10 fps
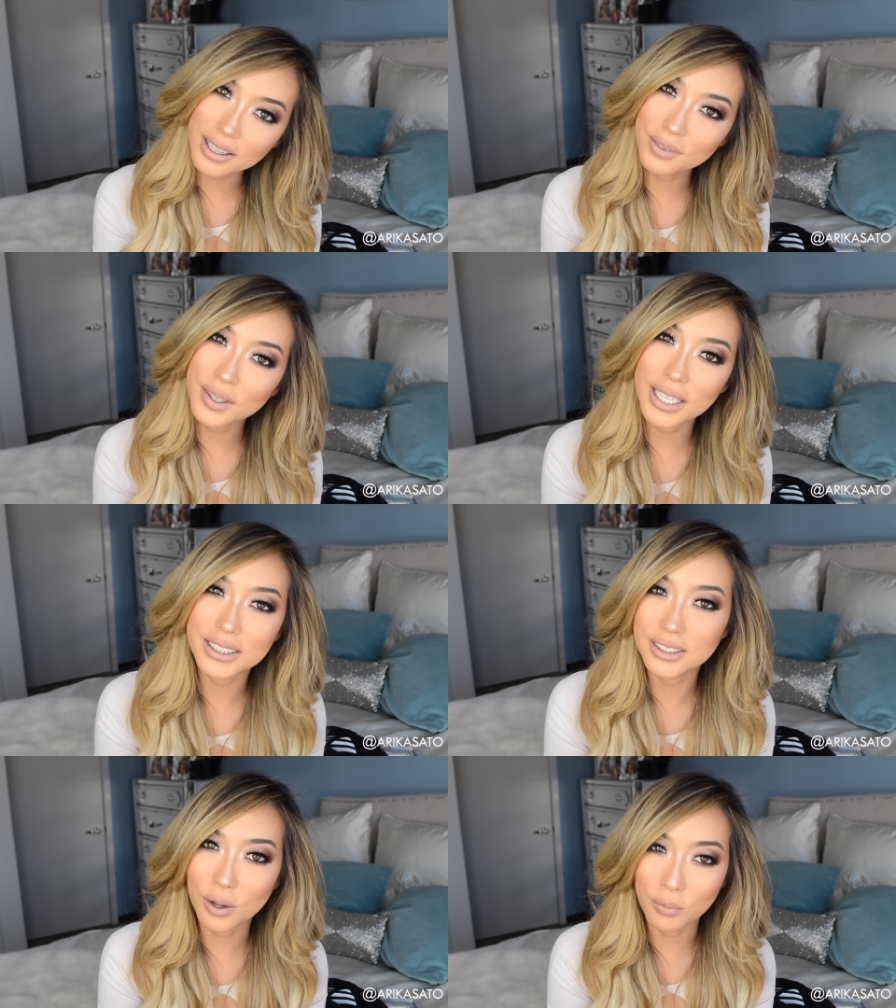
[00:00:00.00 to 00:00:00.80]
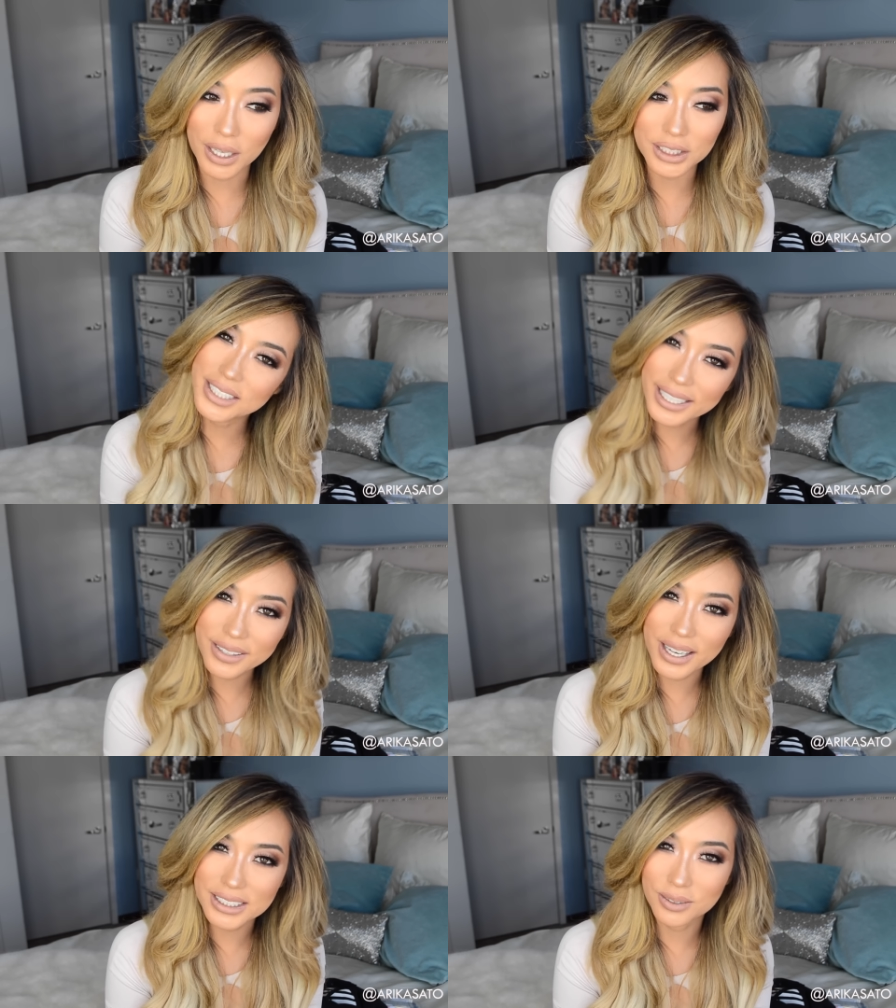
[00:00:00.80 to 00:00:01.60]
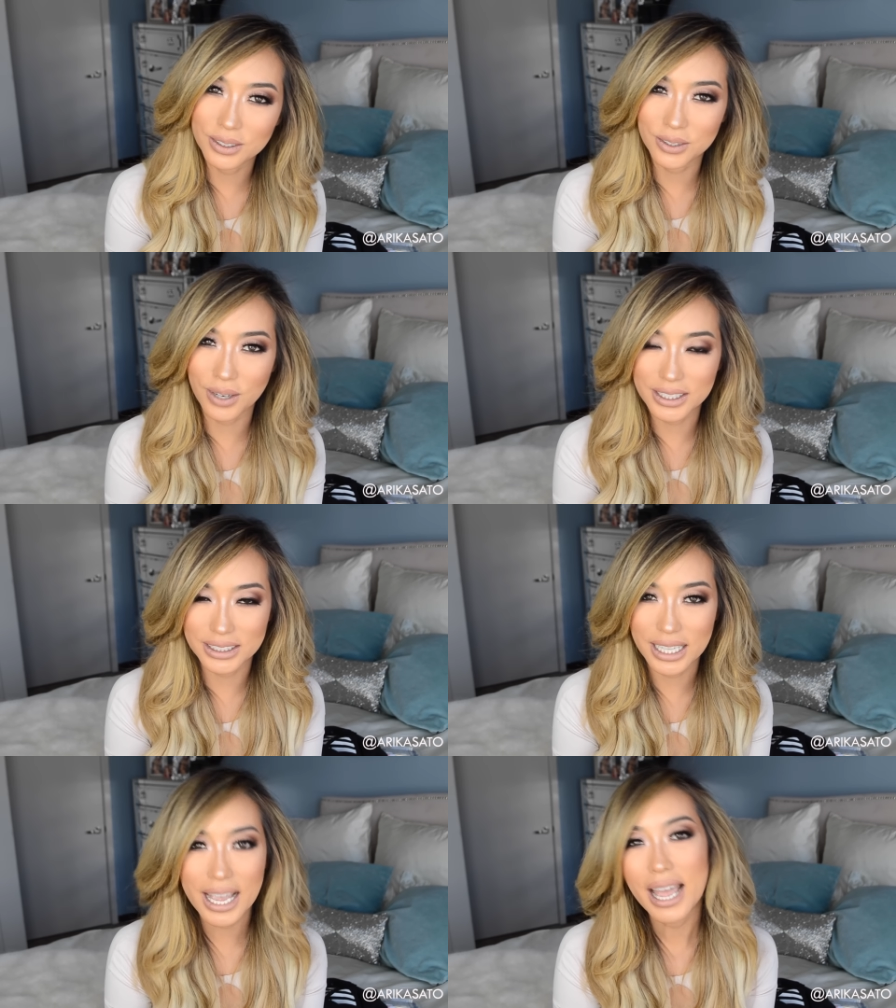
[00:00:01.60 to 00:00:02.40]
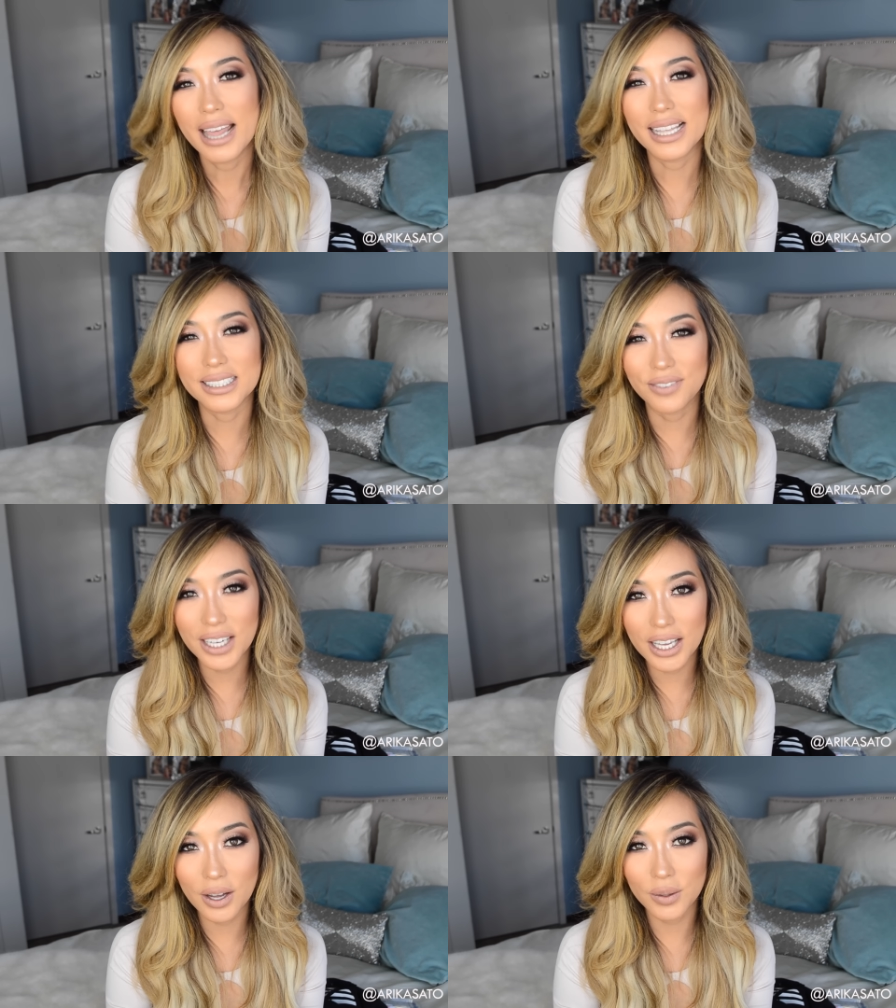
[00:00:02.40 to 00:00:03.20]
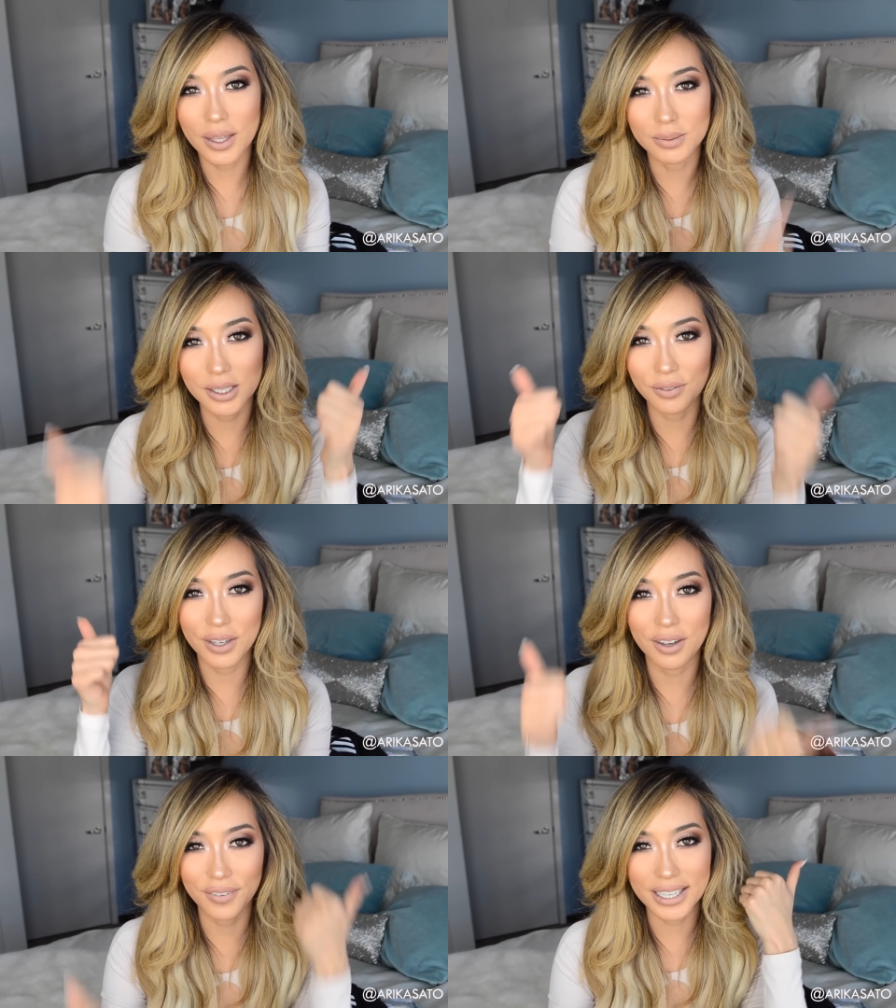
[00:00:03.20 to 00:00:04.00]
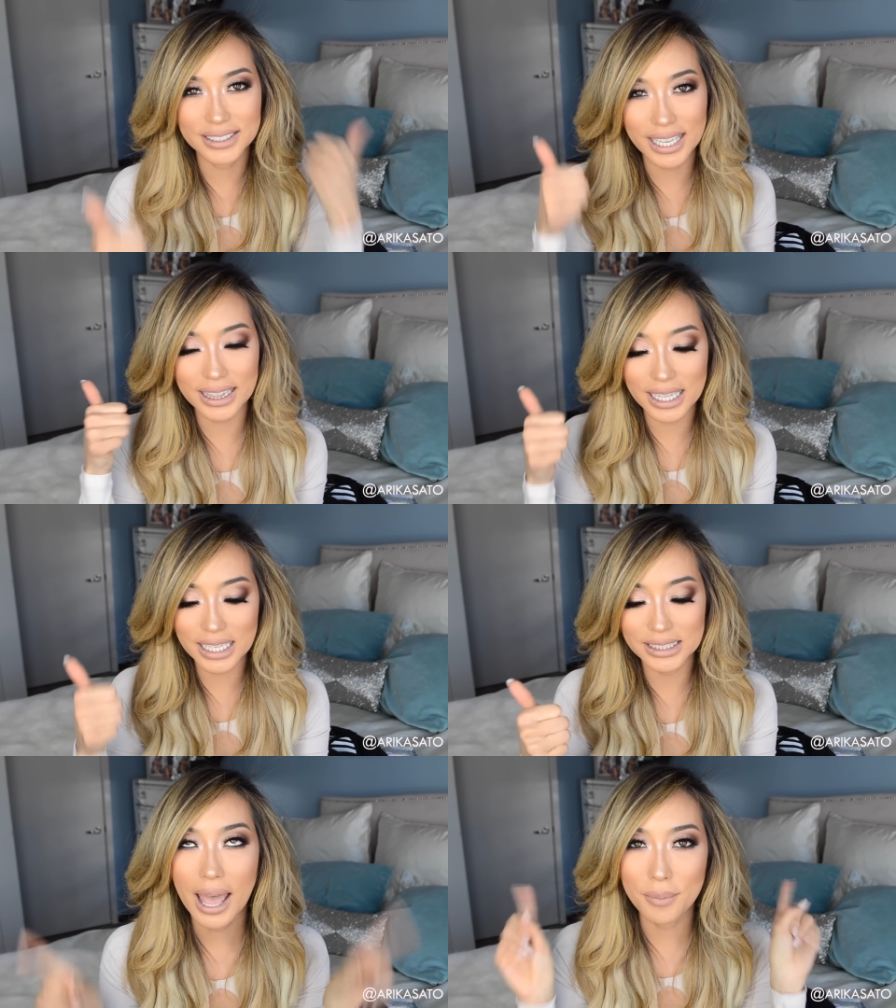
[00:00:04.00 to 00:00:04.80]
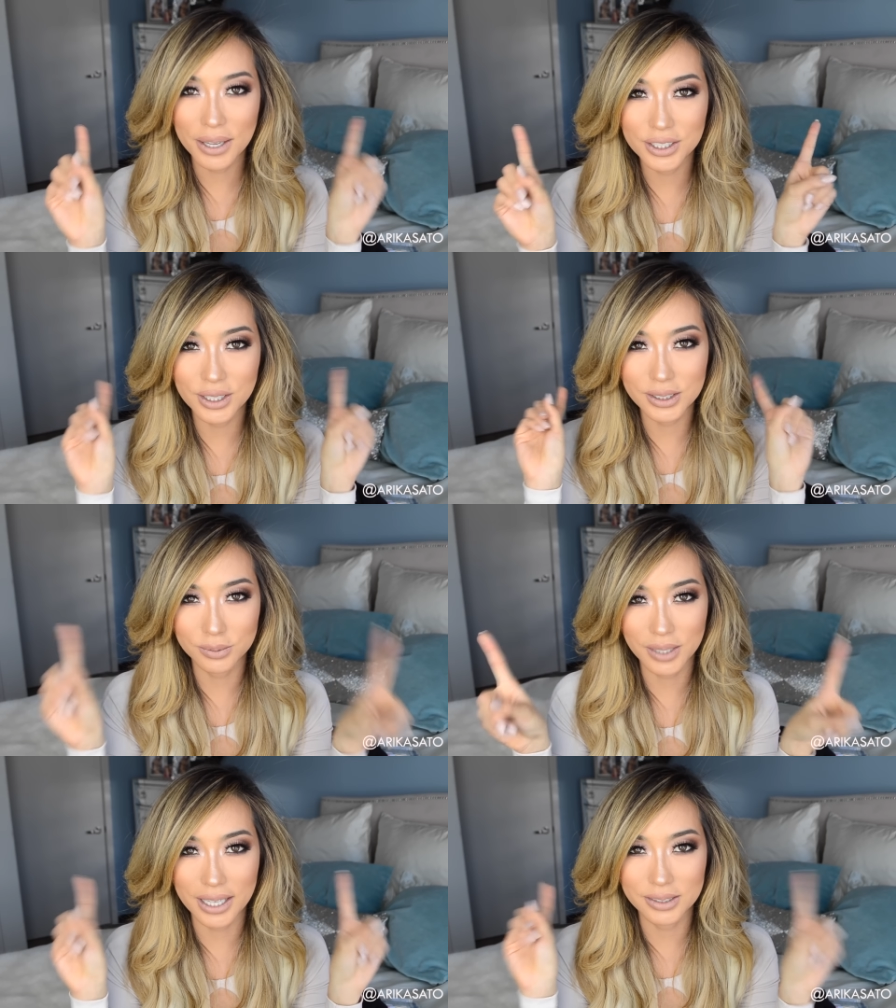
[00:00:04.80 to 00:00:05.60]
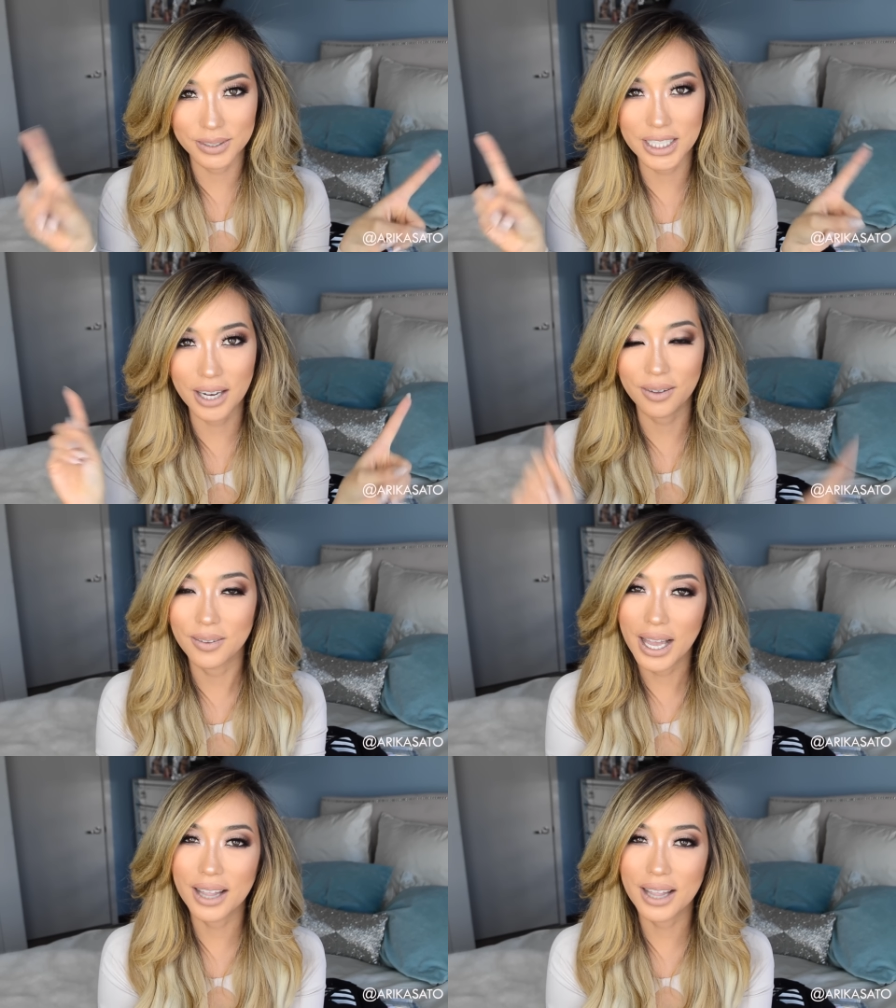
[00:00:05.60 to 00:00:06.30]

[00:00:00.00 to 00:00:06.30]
I love you guys so much. Thank you guys so much for watching this video. Thumbs up the video if you guys like this, and make sure to subscribe to my channel.